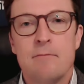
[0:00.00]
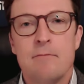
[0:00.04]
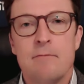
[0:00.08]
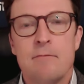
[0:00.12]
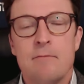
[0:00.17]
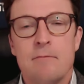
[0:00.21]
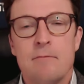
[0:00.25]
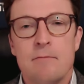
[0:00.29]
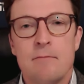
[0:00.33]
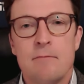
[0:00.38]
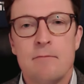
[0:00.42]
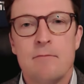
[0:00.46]

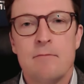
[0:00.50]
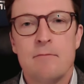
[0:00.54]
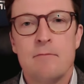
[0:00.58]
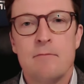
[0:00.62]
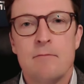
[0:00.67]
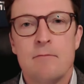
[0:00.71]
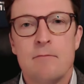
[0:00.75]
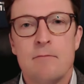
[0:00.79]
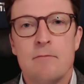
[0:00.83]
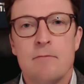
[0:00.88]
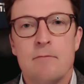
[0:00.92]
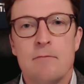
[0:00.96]

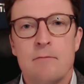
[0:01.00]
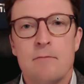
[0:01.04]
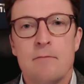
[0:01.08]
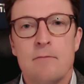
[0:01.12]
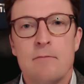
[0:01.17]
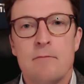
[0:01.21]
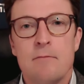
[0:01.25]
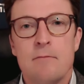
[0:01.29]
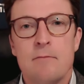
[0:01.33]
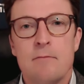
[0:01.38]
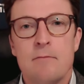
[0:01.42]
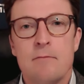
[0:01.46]

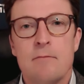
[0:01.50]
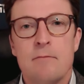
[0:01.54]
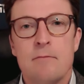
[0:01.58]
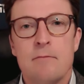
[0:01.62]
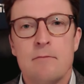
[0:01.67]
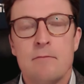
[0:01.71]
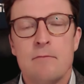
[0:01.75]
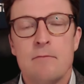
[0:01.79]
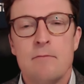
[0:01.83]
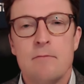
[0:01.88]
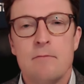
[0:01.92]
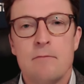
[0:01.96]

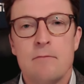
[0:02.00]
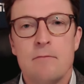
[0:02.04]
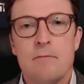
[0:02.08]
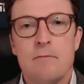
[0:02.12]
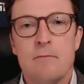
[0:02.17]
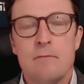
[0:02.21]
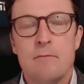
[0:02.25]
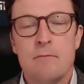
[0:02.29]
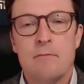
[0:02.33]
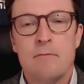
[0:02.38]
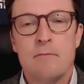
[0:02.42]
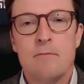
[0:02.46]

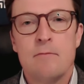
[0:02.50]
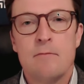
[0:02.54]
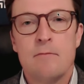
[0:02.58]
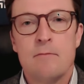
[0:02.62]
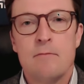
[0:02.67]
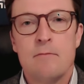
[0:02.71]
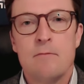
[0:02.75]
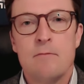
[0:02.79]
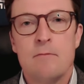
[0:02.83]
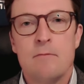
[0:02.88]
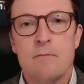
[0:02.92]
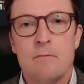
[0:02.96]

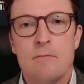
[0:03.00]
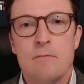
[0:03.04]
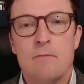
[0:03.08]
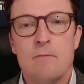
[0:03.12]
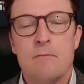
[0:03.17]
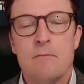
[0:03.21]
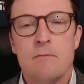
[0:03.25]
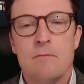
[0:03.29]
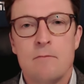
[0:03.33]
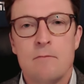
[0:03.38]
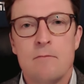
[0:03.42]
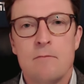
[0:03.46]

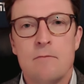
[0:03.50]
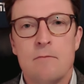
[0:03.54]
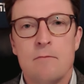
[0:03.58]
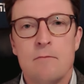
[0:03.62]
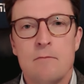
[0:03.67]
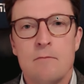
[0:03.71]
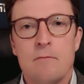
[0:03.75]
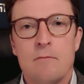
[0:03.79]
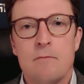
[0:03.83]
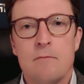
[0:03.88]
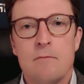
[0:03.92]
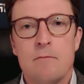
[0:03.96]

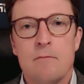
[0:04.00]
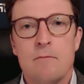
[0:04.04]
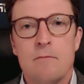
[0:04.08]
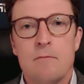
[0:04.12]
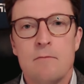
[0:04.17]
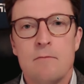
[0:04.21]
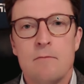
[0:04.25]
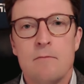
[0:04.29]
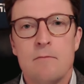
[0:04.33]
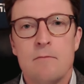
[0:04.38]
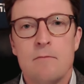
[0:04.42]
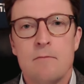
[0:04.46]

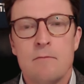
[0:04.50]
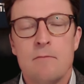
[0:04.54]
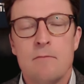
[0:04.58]
(silent)